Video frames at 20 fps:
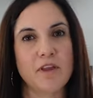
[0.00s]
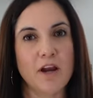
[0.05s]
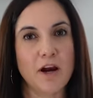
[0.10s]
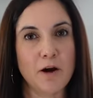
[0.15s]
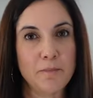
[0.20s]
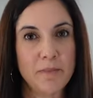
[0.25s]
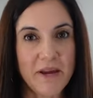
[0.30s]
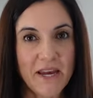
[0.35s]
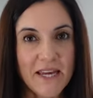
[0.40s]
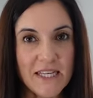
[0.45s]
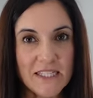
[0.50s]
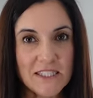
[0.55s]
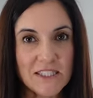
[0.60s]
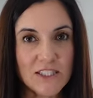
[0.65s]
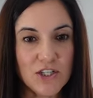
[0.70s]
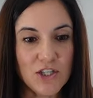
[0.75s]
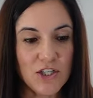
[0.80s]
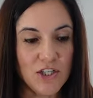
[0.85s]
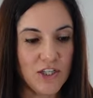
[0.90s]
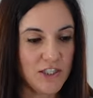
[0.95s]
Our bacon's
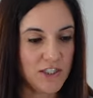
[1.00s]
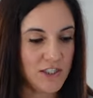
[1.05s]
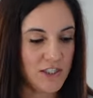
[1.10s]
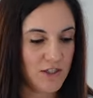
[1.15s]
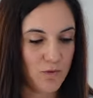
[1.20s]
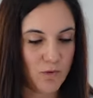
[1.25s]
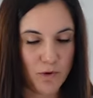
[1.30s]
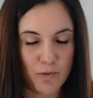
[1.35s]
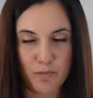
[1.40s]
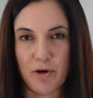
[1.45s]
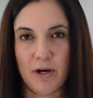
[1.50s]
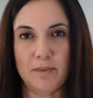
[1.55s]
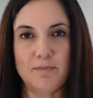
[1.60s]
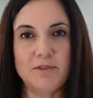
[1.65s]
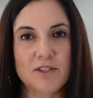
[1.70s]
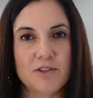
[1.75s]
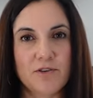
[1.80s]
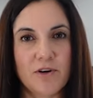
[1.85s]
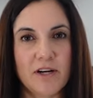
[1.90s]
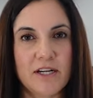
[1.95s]
cooked, we're prepped
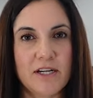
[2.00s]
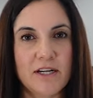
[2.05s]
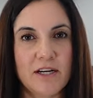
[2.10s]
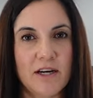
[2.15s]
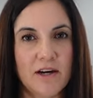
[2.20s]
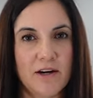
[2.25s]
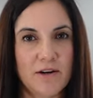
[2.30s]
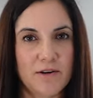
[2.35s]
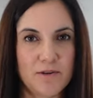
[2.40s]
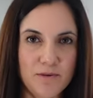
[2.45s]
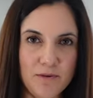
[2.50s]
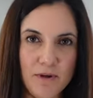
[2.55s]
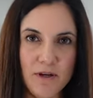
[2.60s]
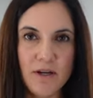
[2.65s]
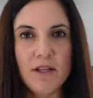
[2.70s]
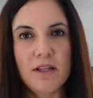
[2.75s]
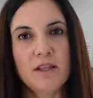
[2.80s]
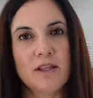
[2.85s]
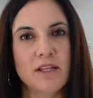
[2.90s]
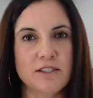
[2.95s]
and ready to go.
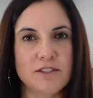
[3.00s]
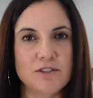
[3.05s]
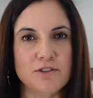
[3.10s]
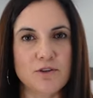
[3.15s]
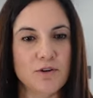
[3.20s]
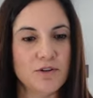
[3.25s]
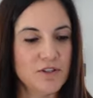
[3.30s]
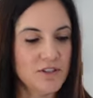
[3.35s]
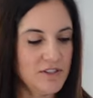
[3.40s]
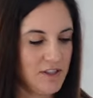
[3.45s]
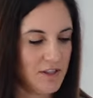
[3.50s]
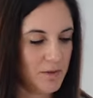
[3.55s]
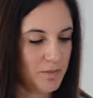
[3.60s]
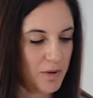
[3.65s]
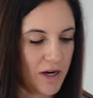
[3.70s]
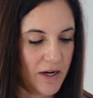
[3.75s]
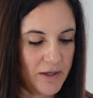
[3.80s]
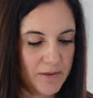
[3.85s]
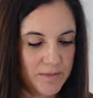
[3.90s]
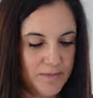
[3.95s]
Let's throw this in the
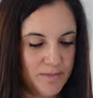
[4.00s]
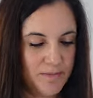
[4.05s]
pot.